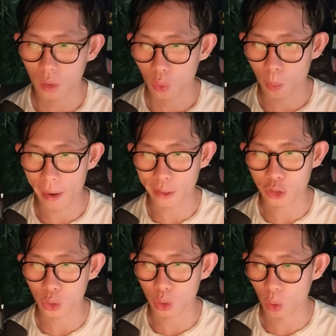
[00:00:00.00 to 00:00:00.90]
We managed
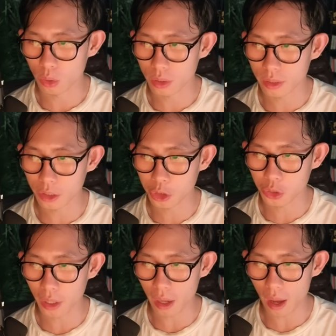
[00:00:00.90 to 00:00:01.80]
to close this
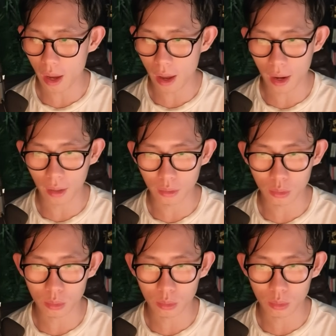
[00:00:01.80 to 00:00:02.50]
trade at like